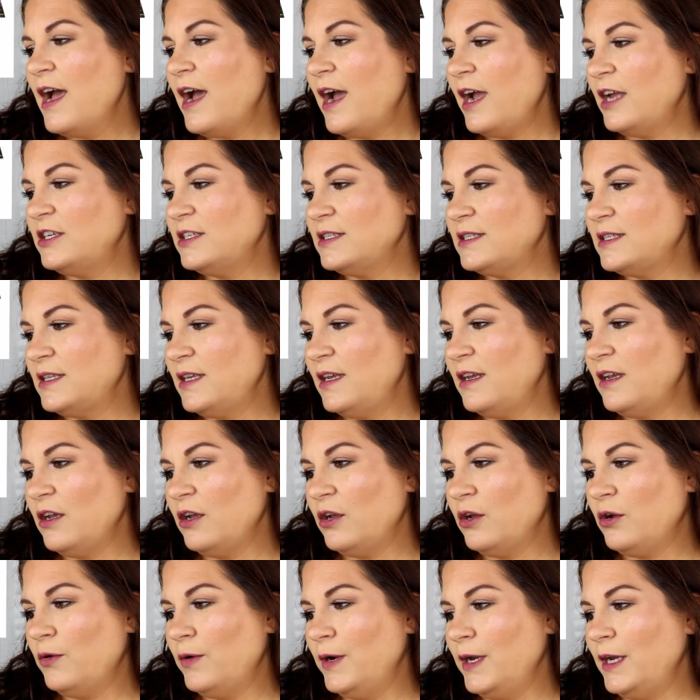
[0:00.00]
I just
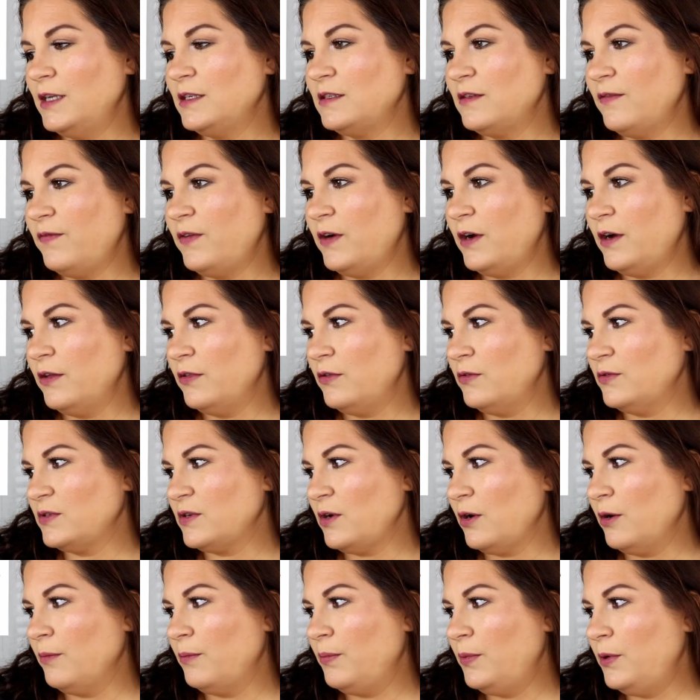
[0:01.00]
think going into fall, those
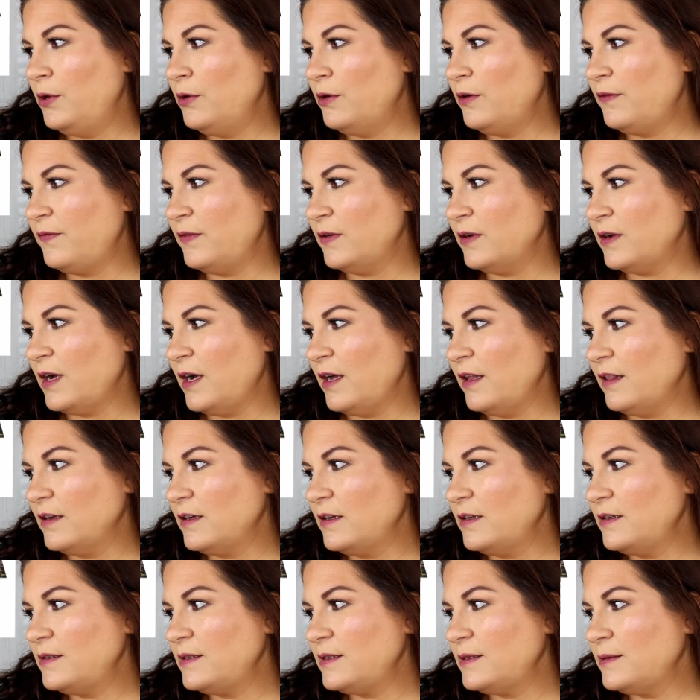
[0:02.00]
are beautiful
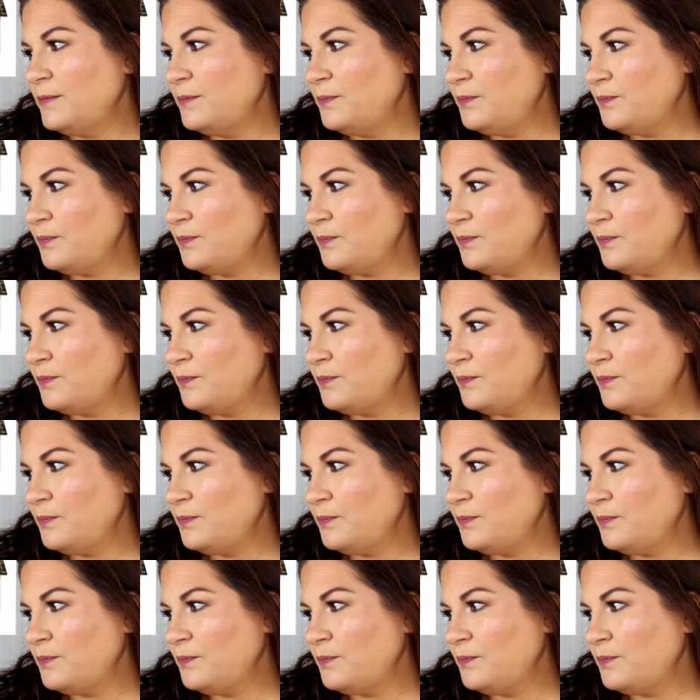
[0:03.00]
colors.